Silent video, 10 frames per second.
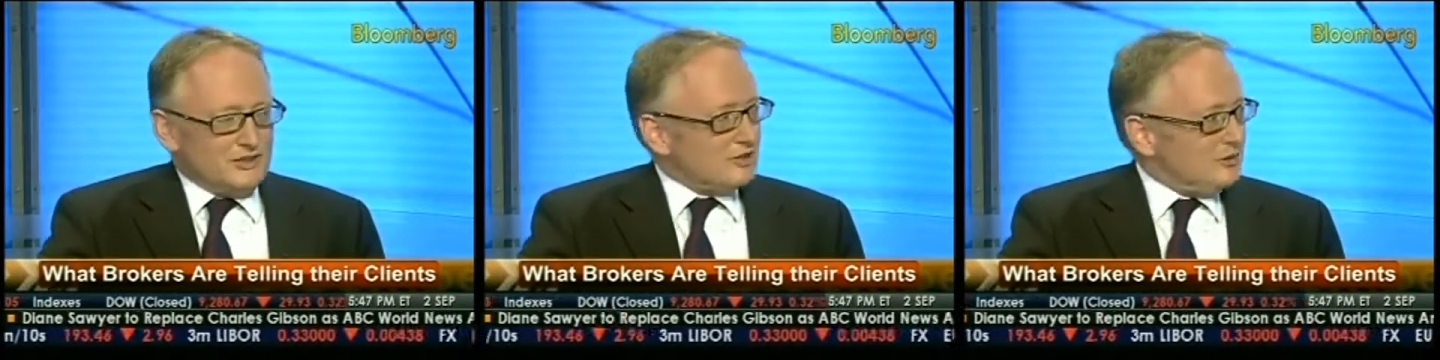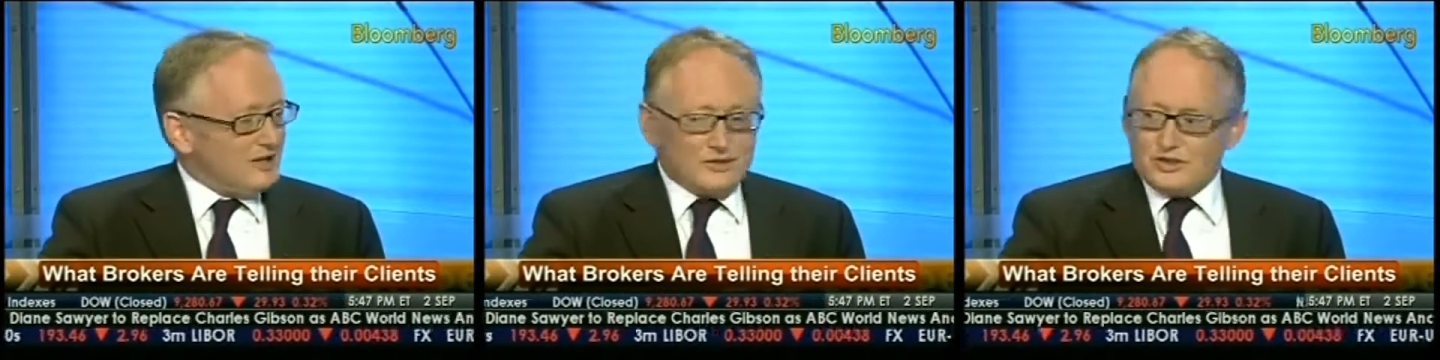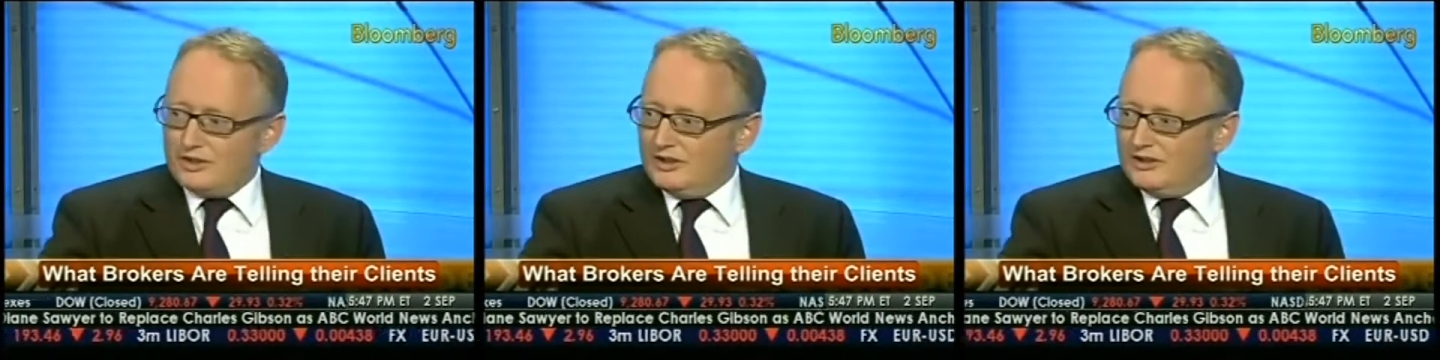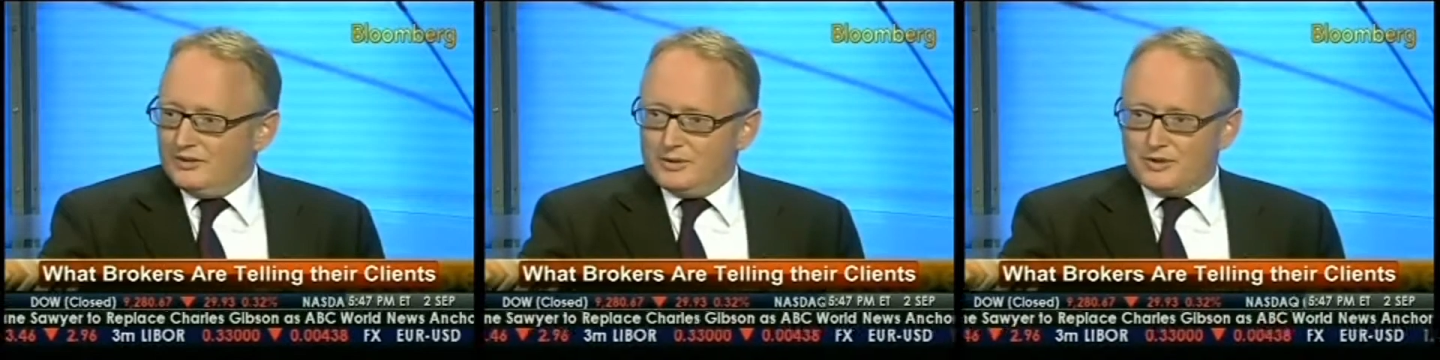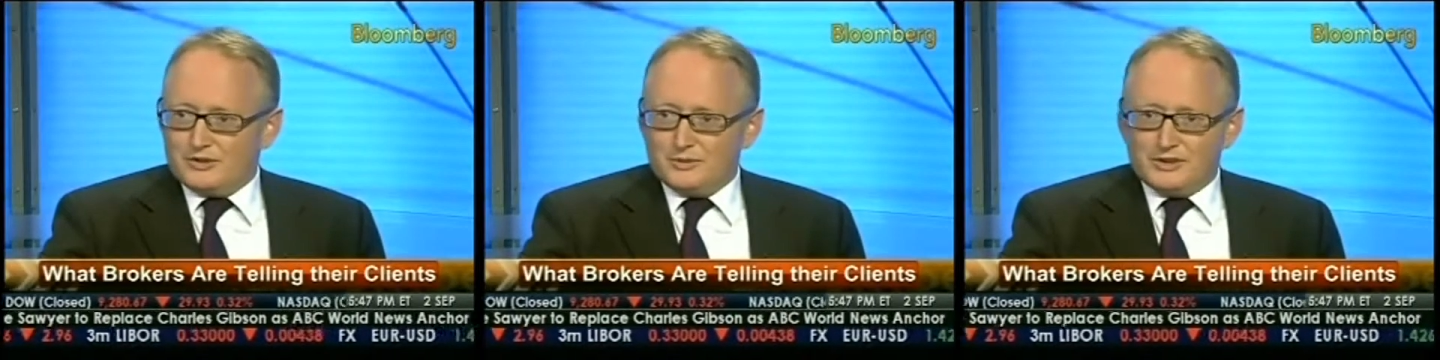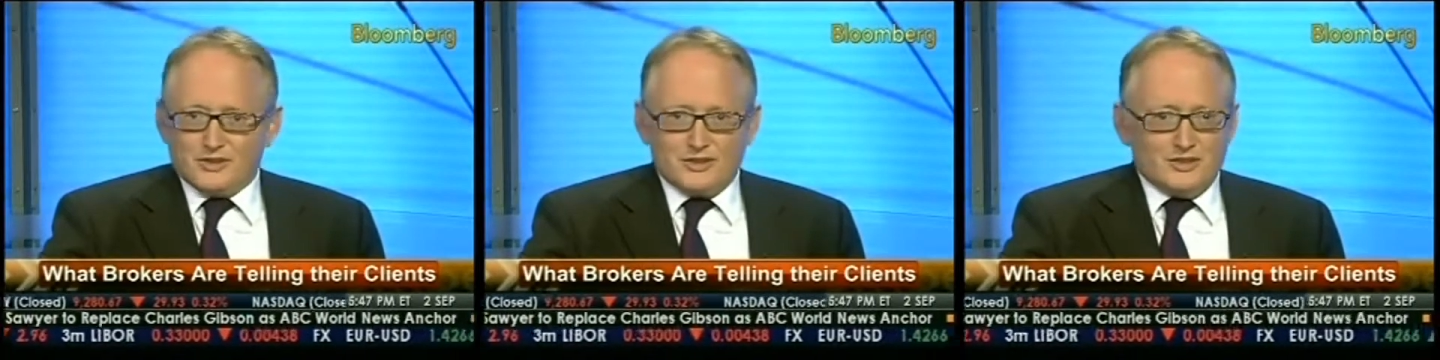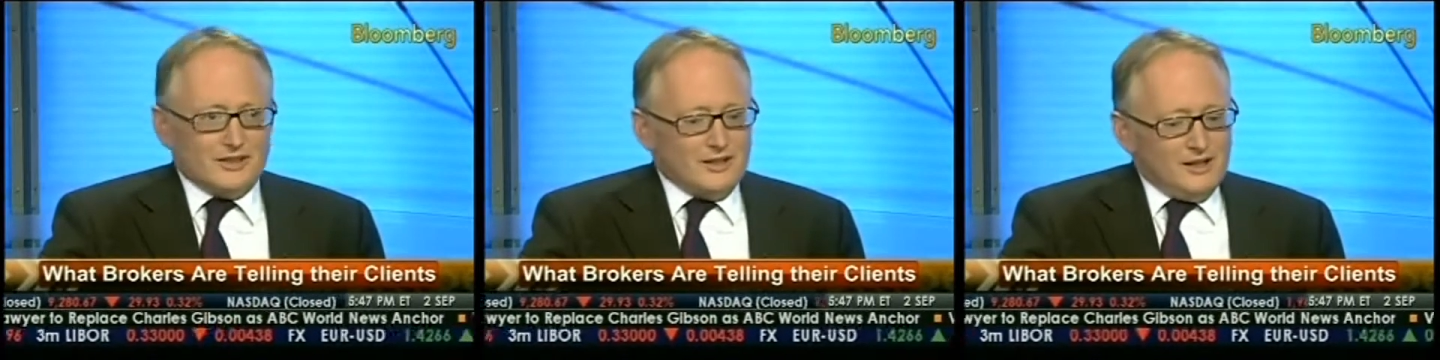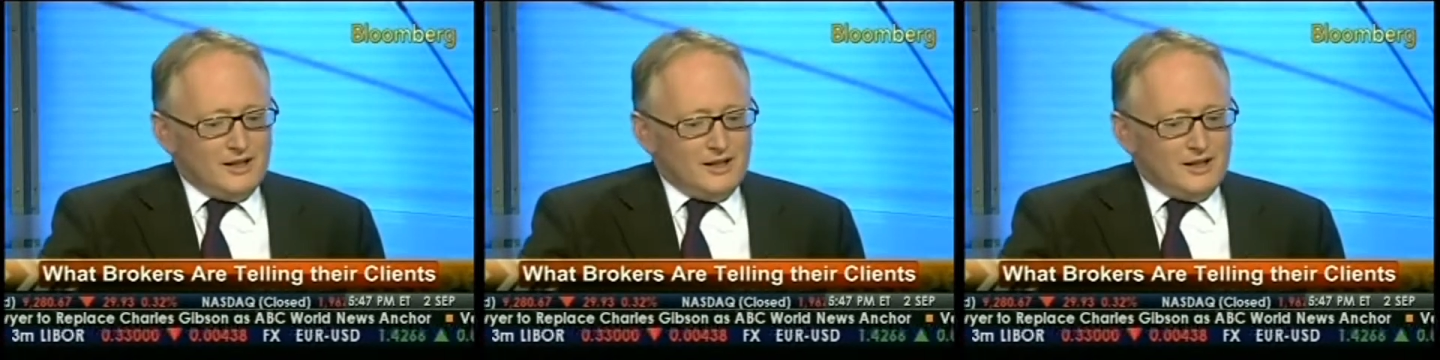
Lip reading: So we have a chart, I'm not sure if we can see that,